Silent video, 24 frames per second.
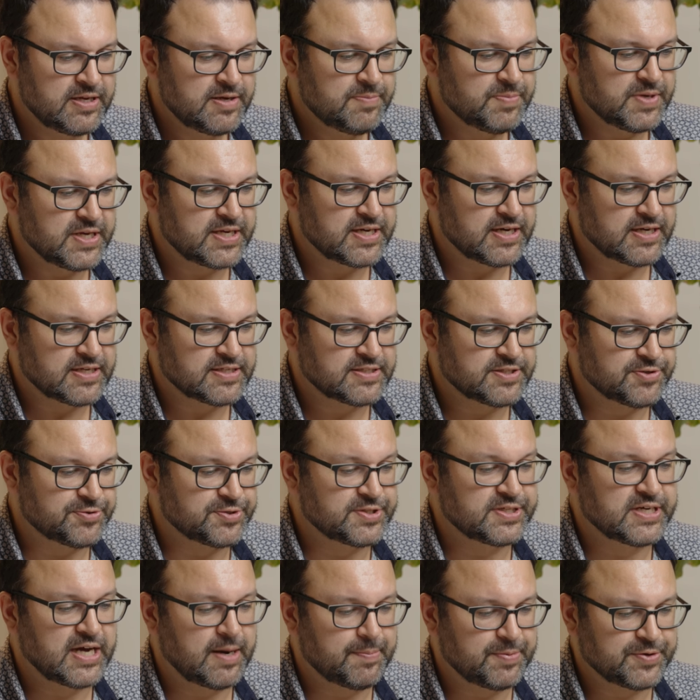because there's
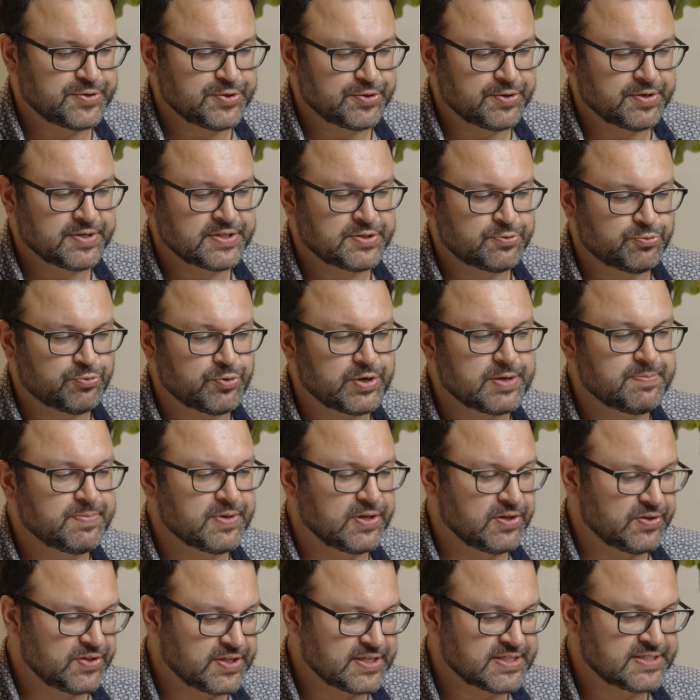an opportunity to
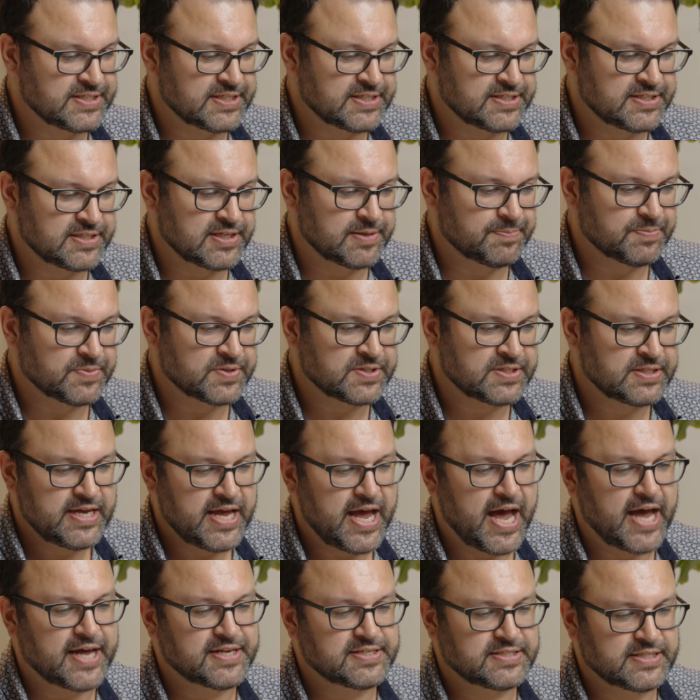rebuild these systems
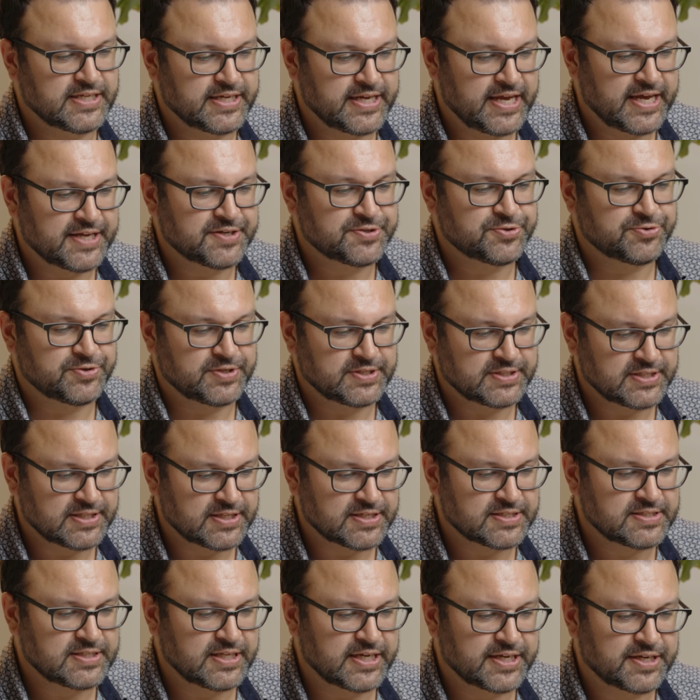as they enter into
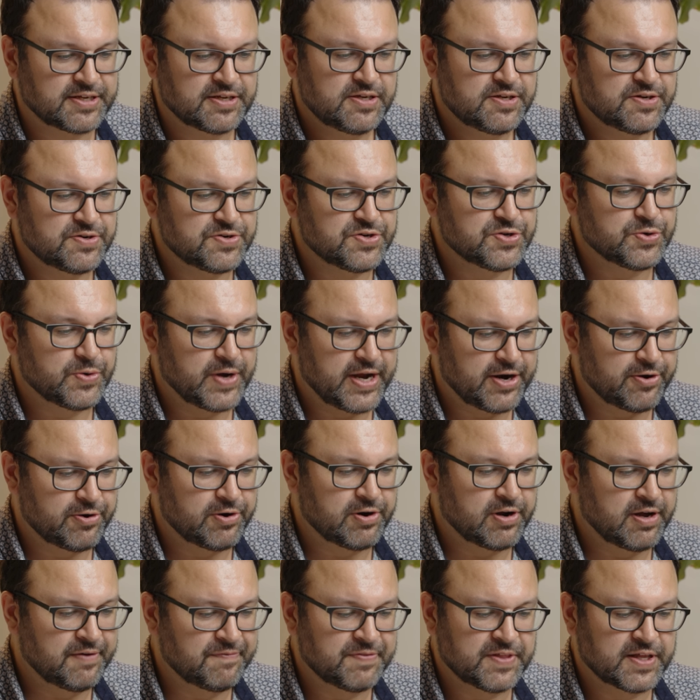this like new
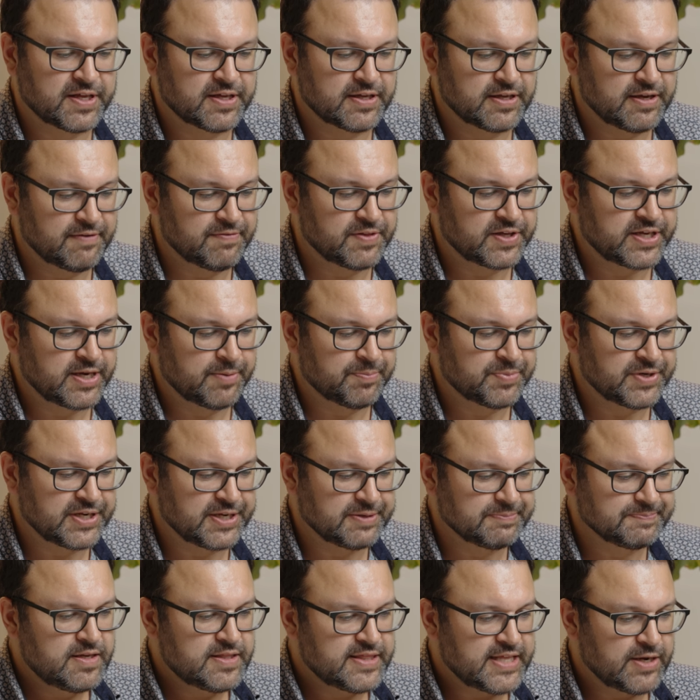era of the company.
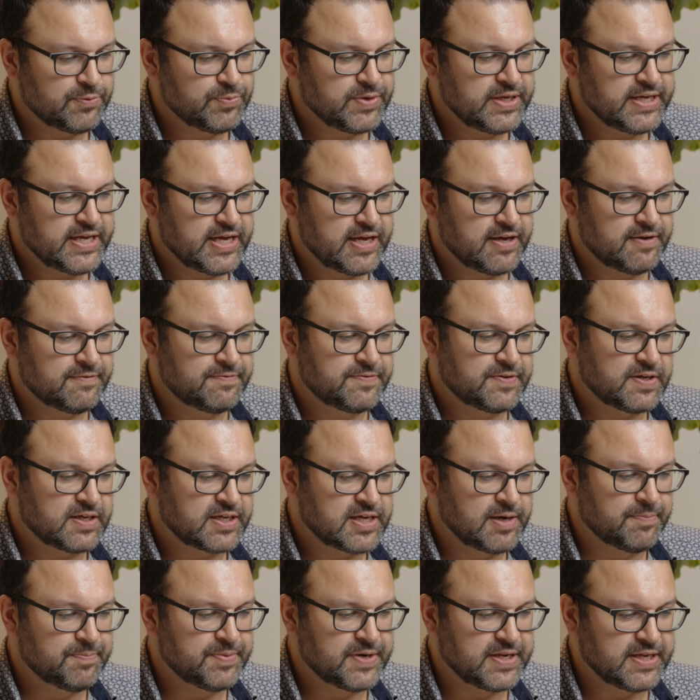Then we have
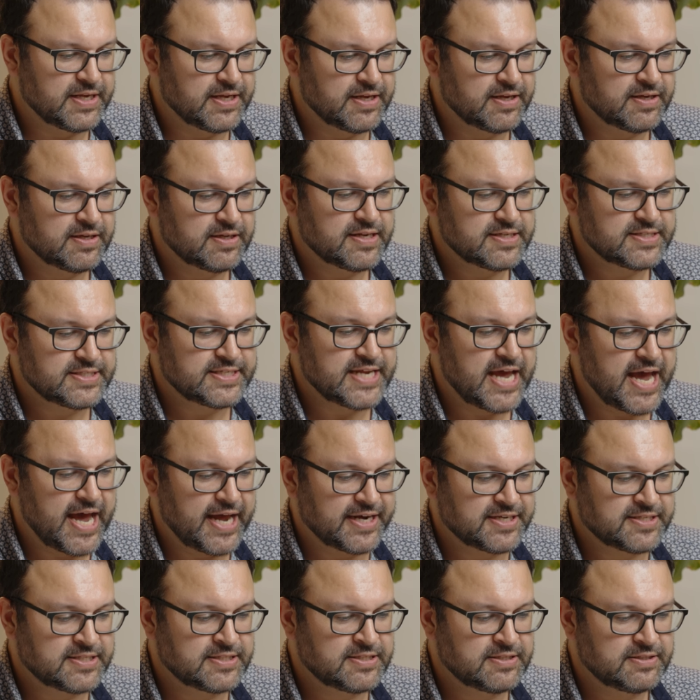company
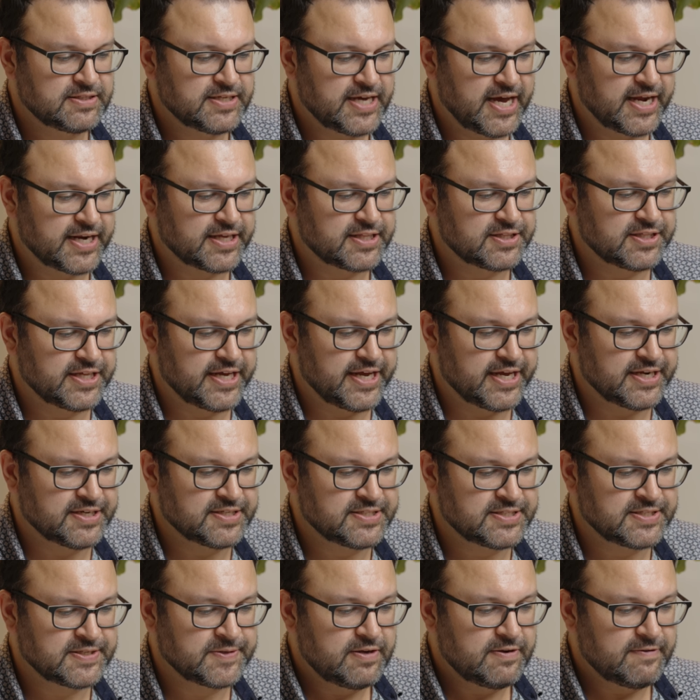stats at a
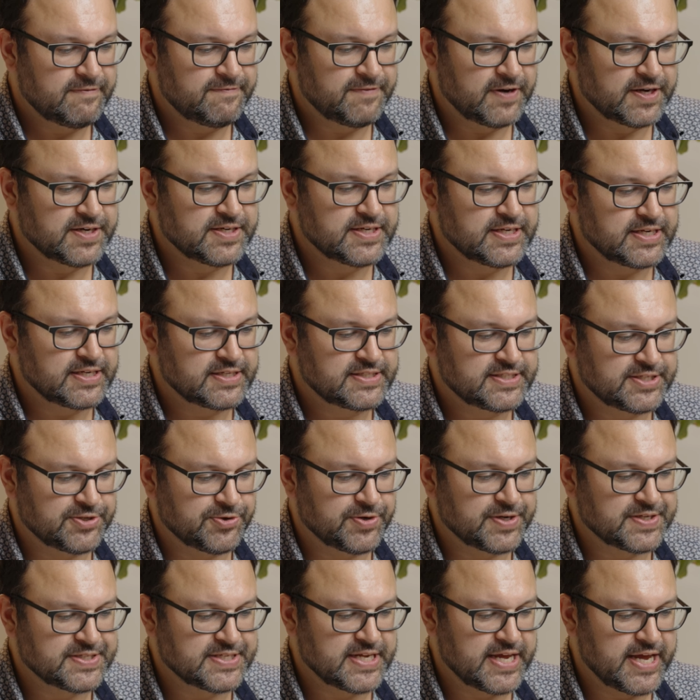glance, funding,
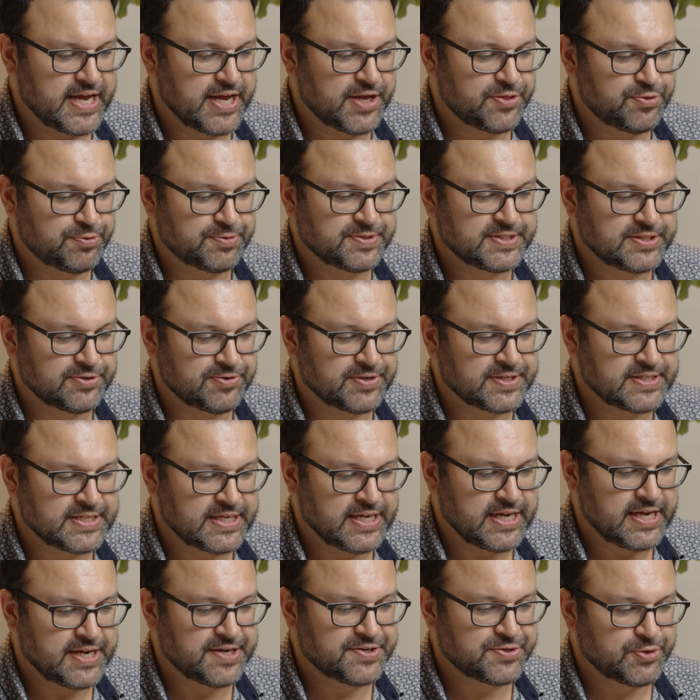Series A through Series
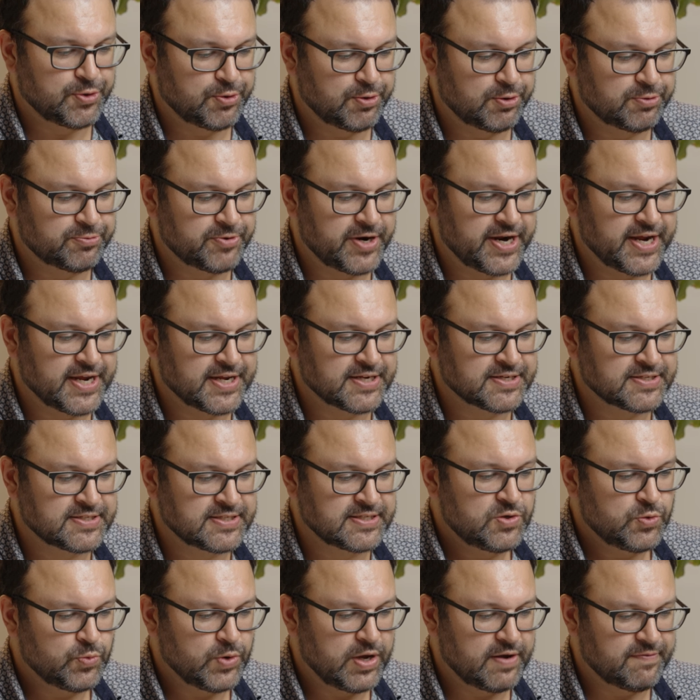E, total
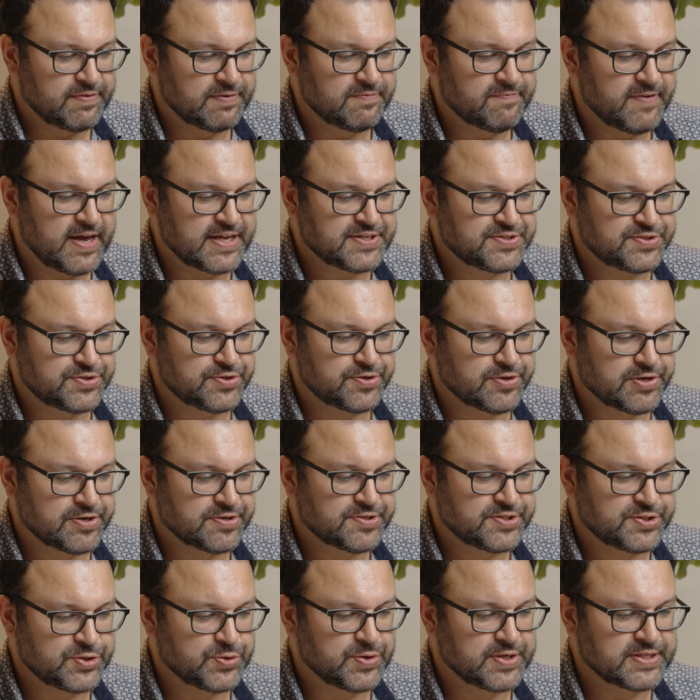raised. We have
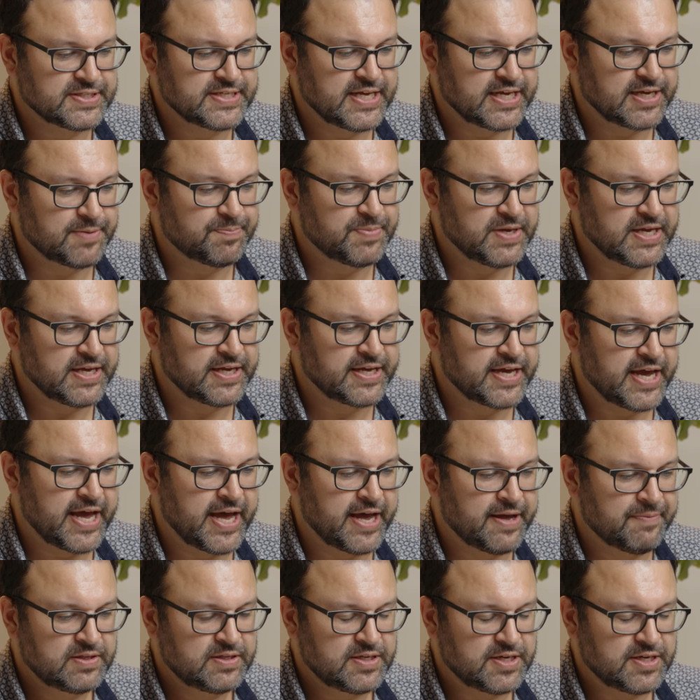investors, so you can take a peek at,